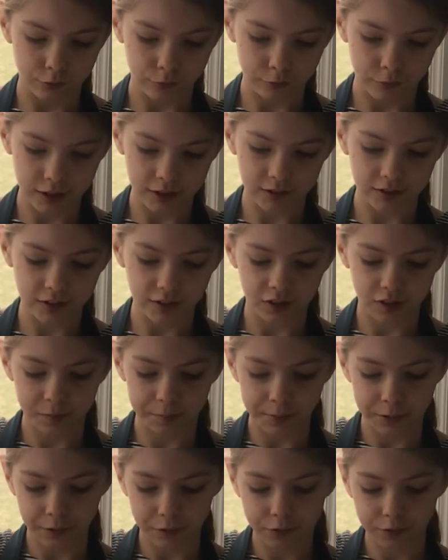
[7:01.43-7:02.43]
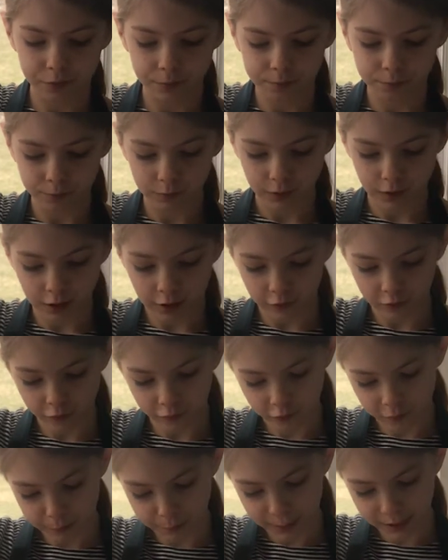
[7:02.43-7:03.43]
1 teaspoon of
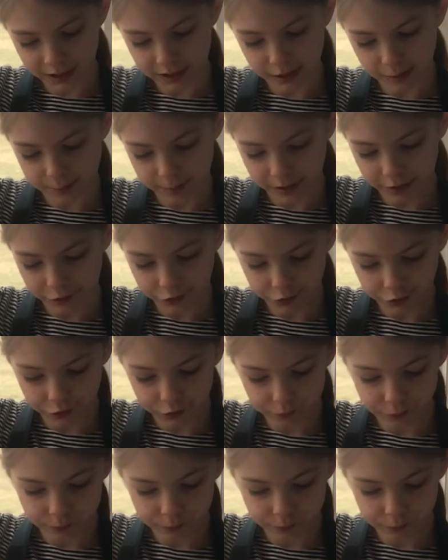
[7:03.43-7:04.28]
baking powder.